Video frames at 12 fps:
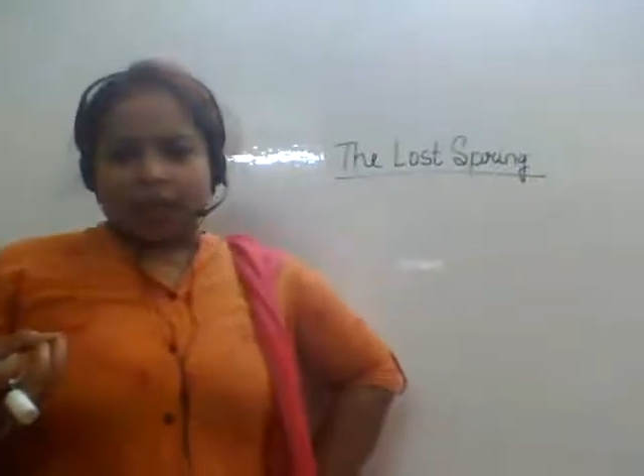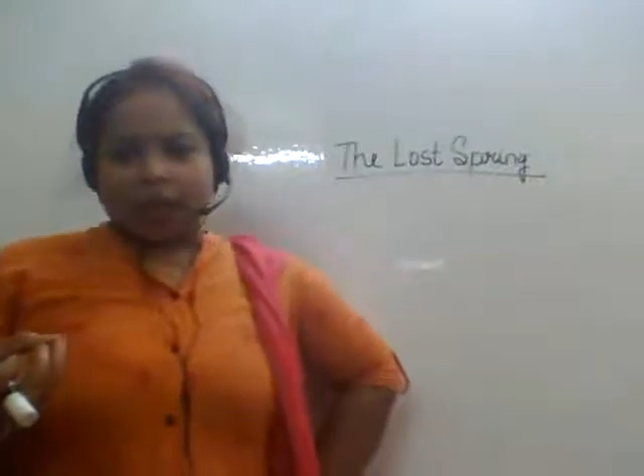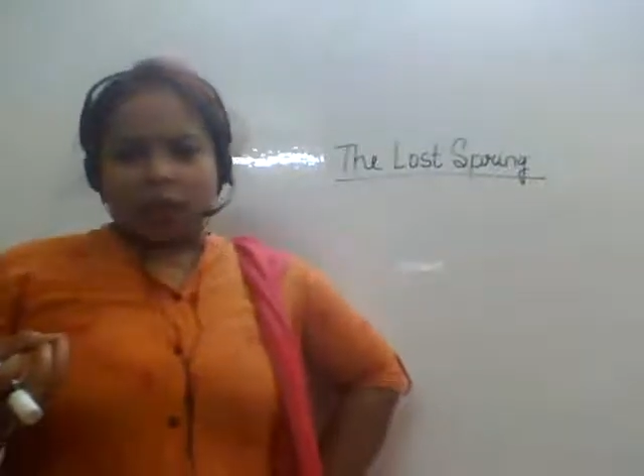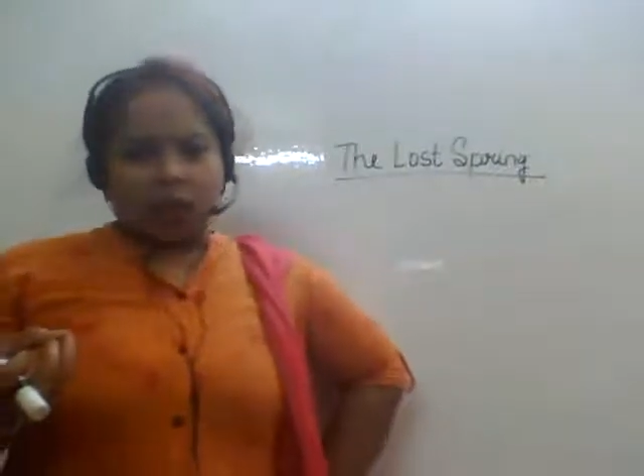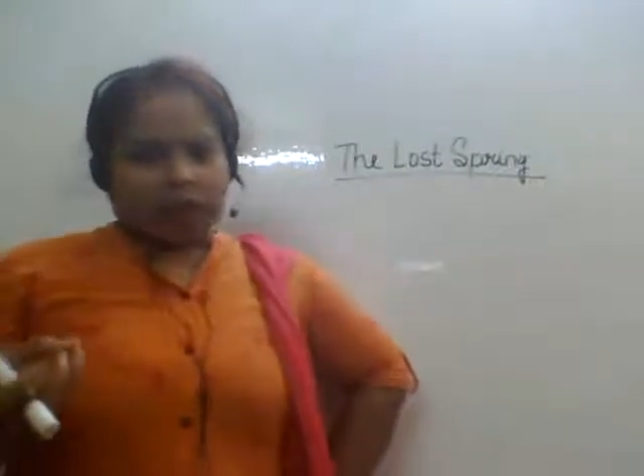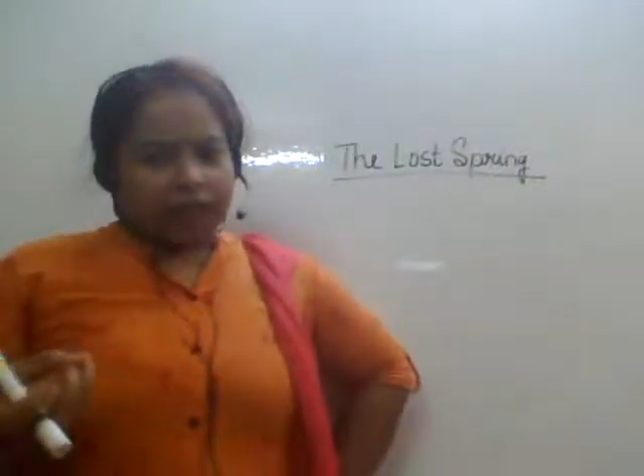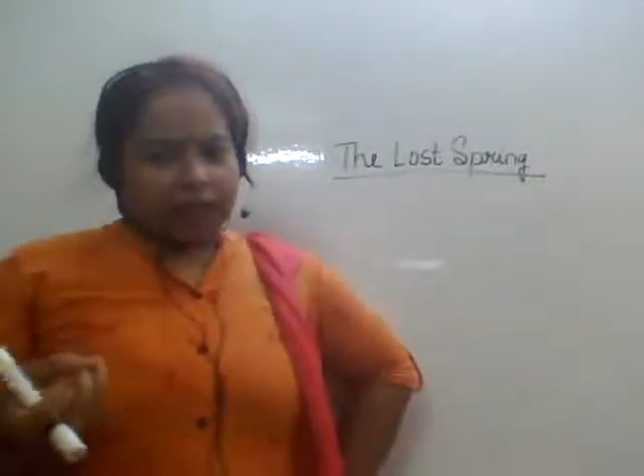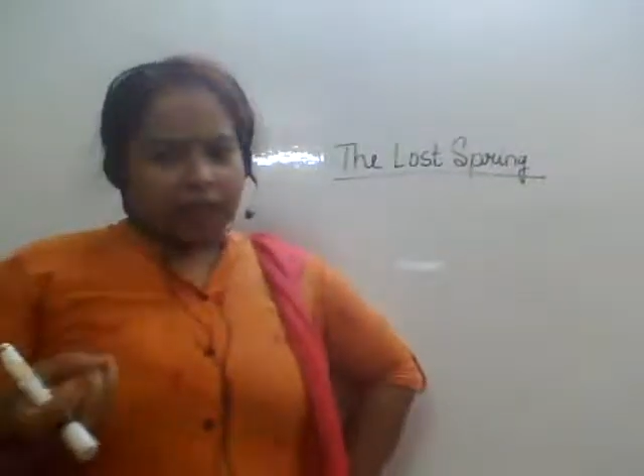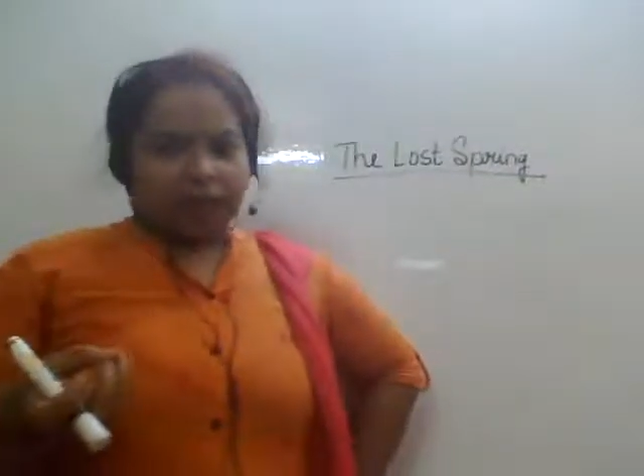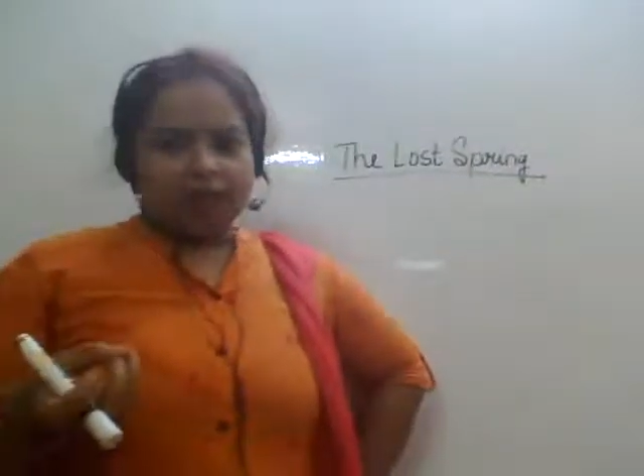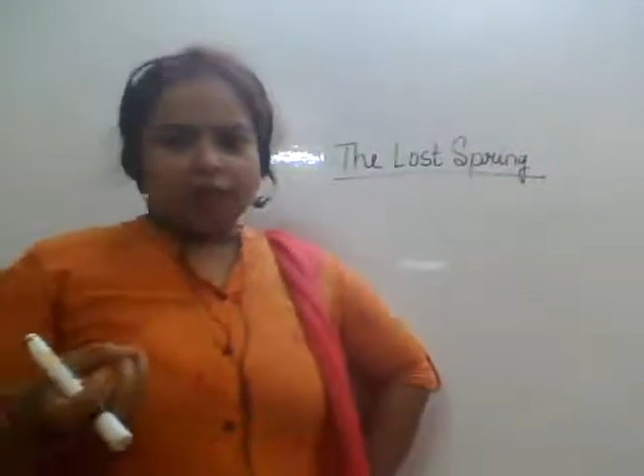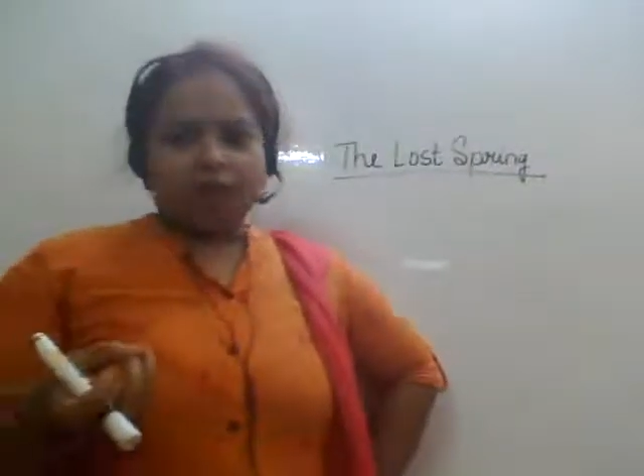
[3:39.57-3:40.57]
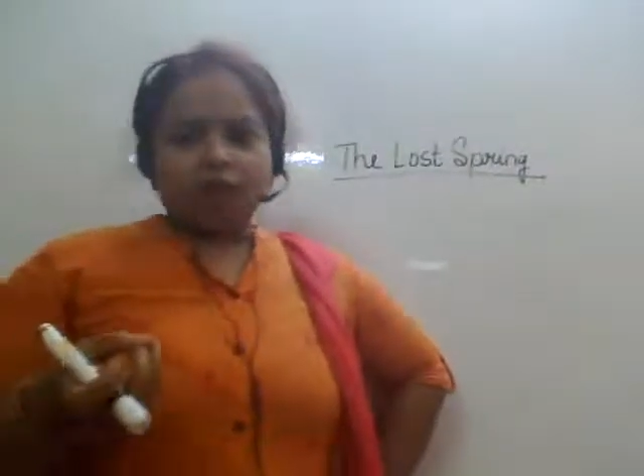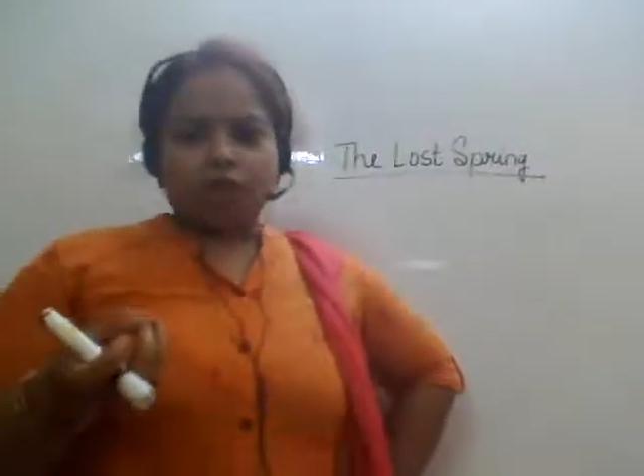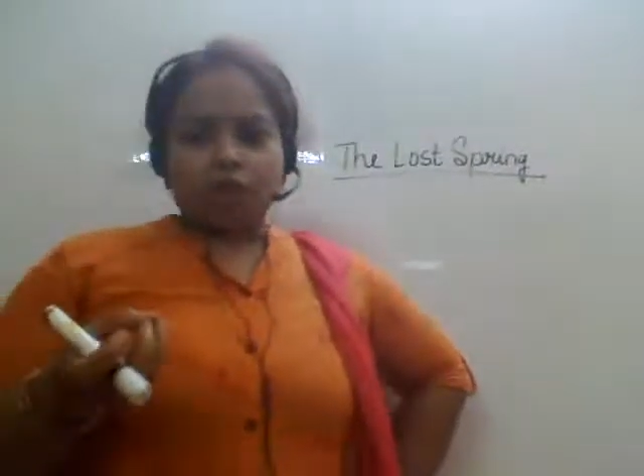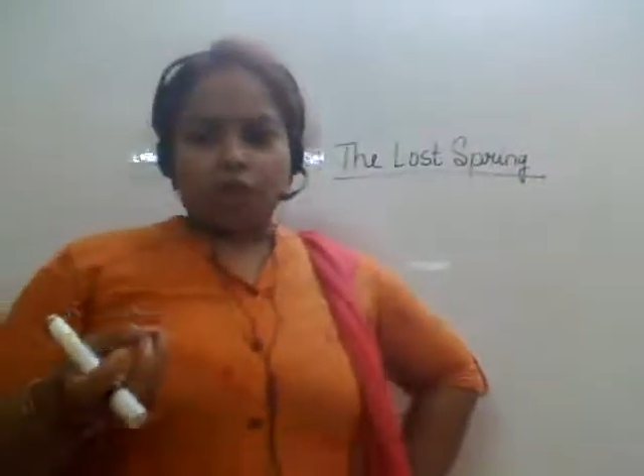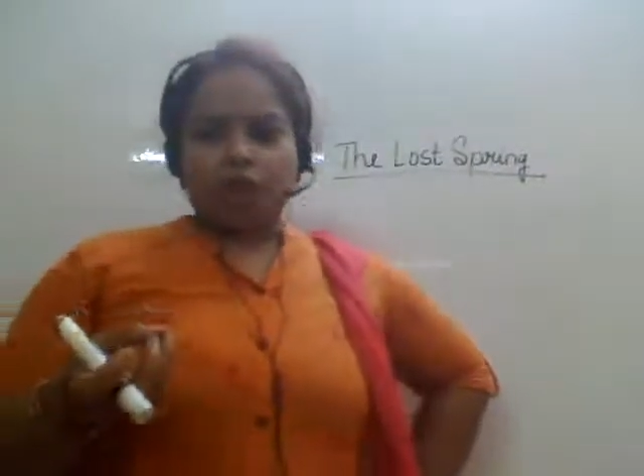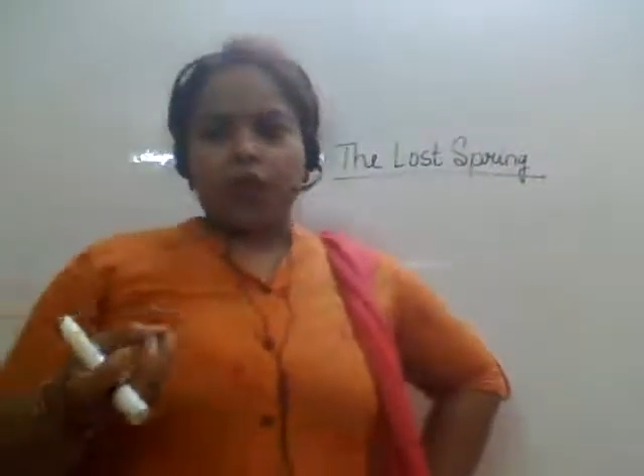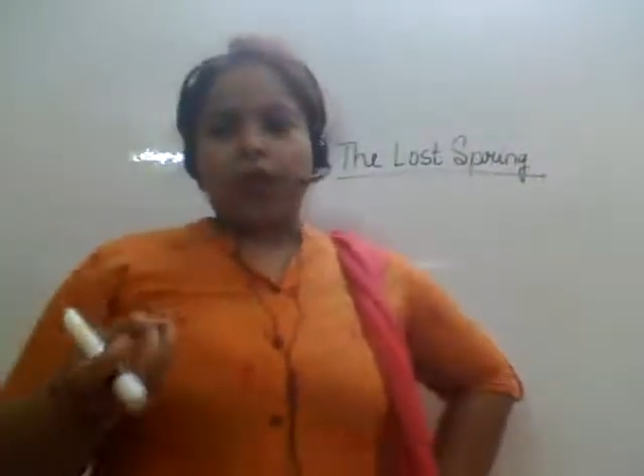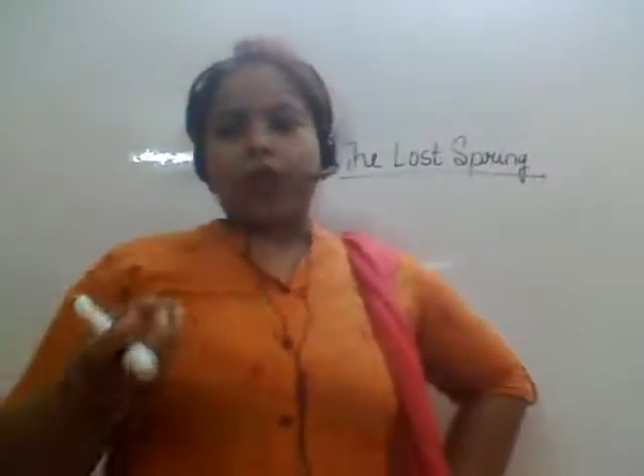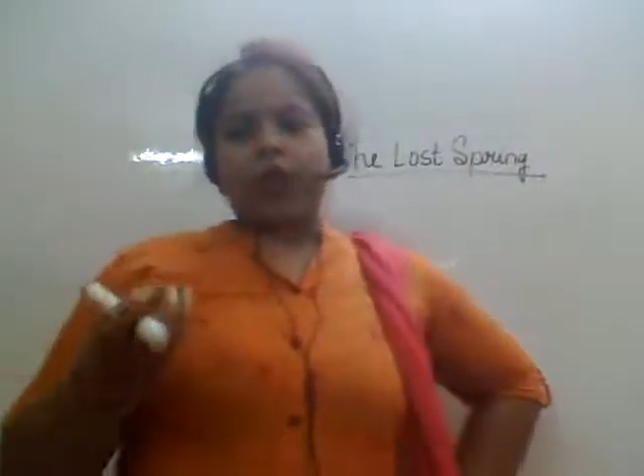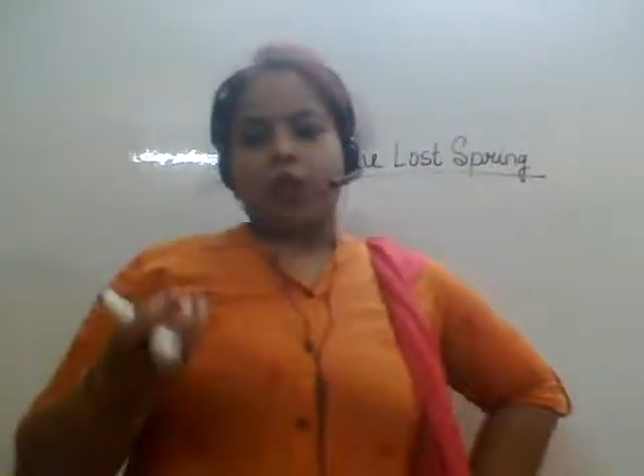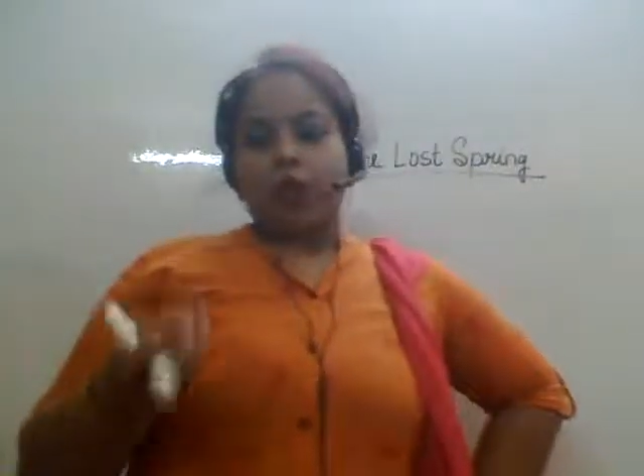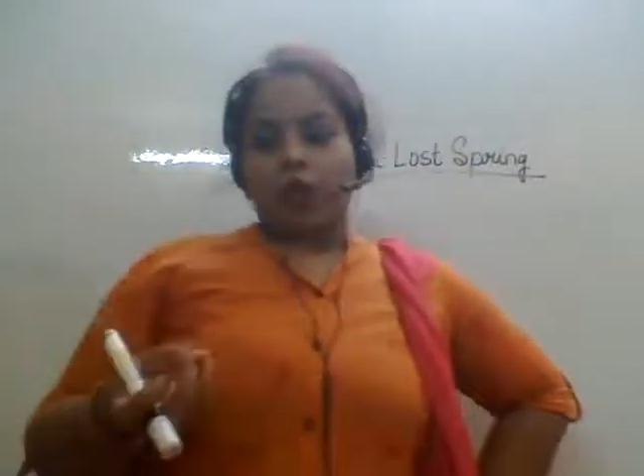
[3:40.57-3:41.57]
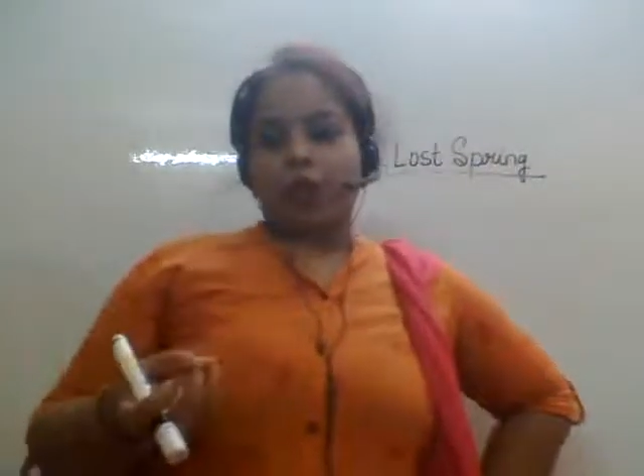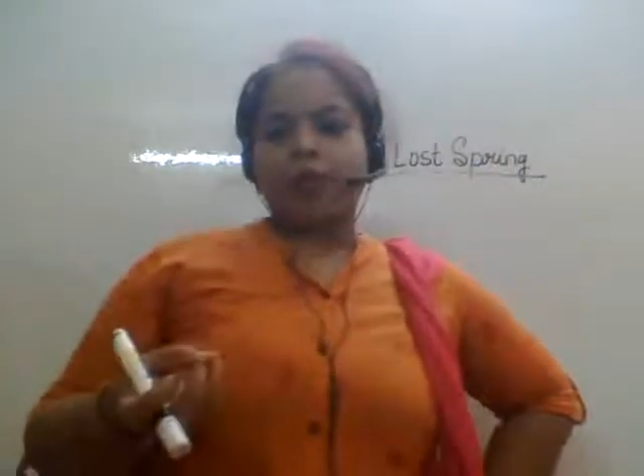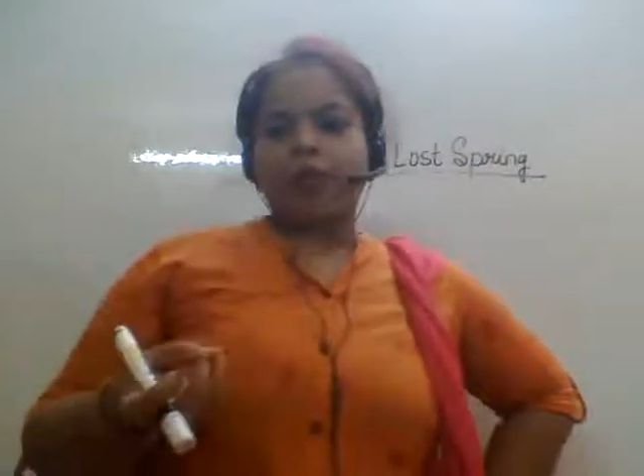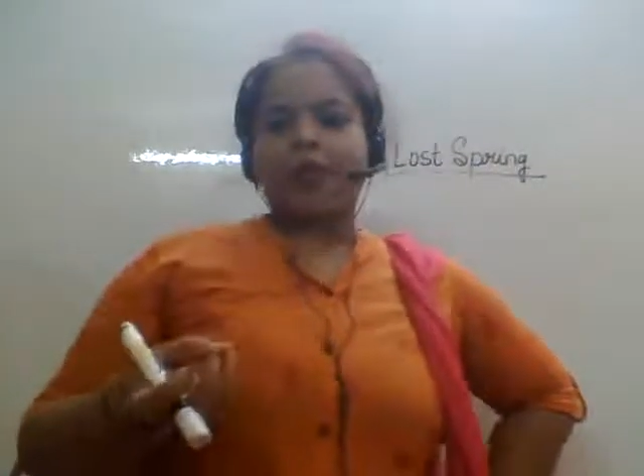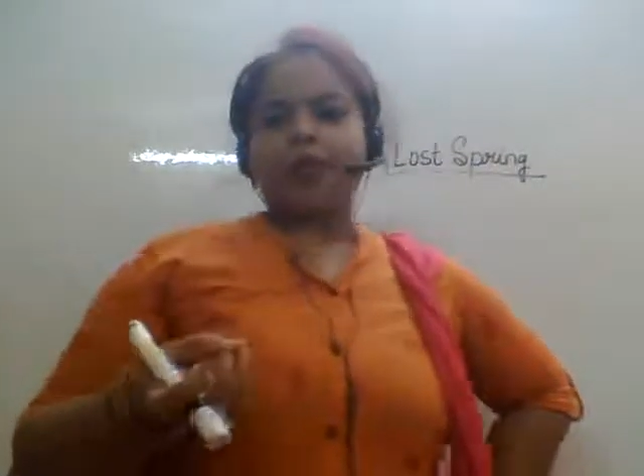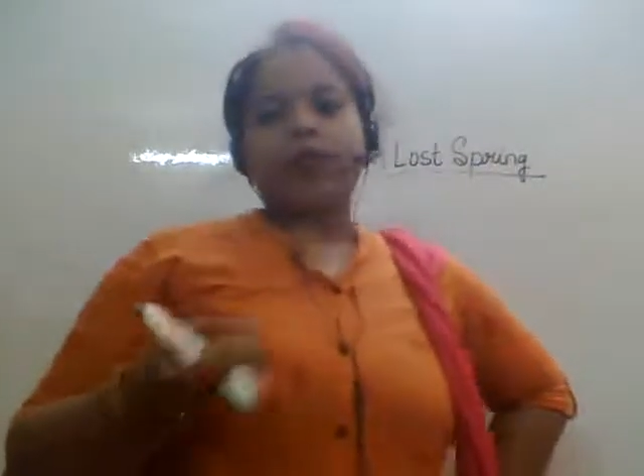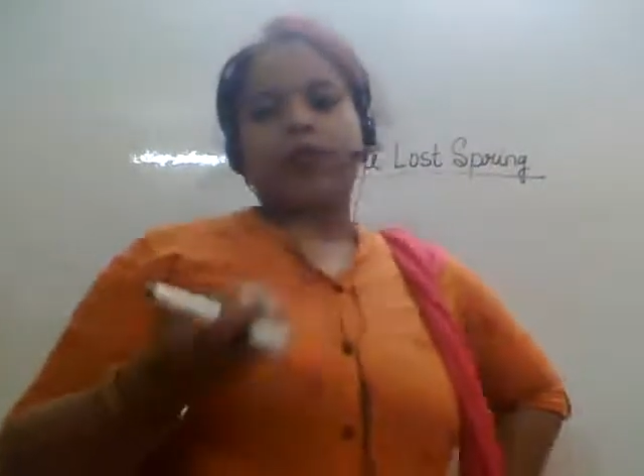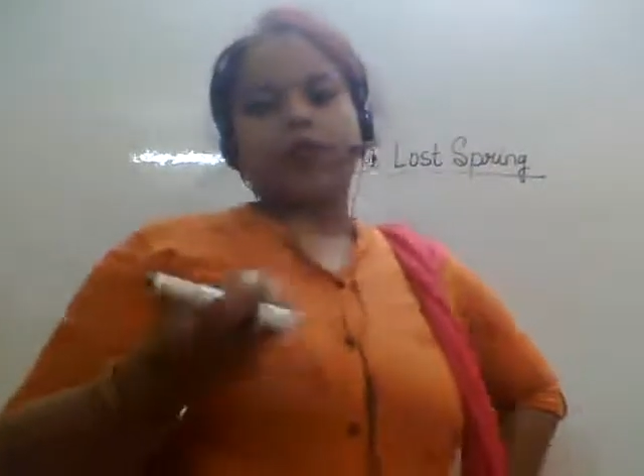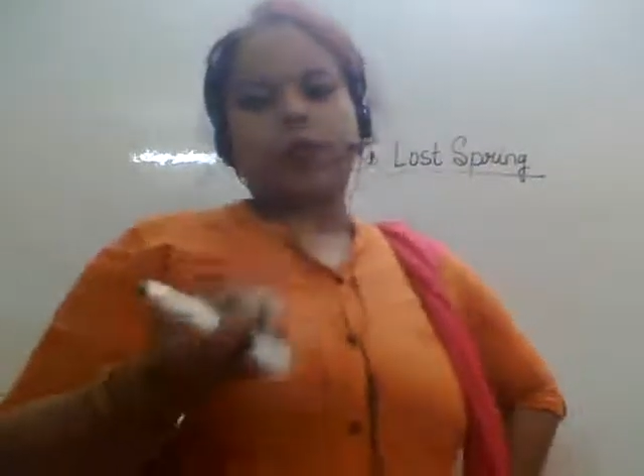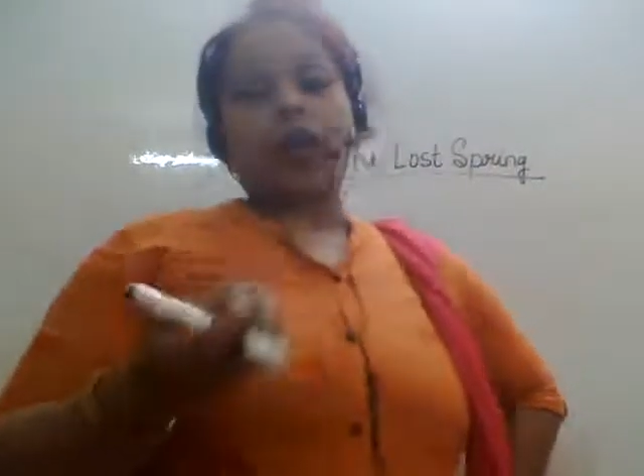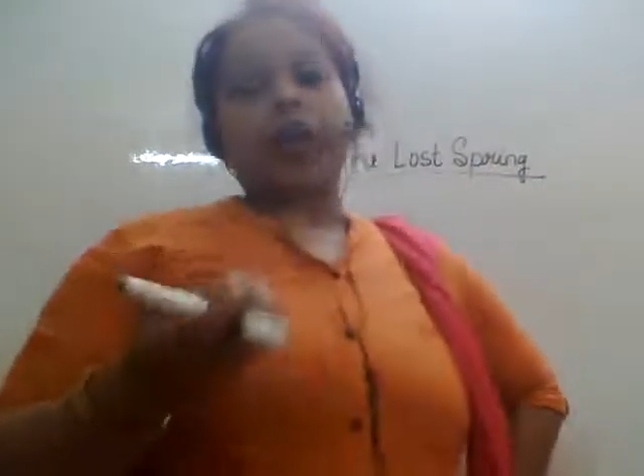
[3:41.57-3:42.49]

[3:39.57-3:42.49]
Okay. Joy, warmth, ray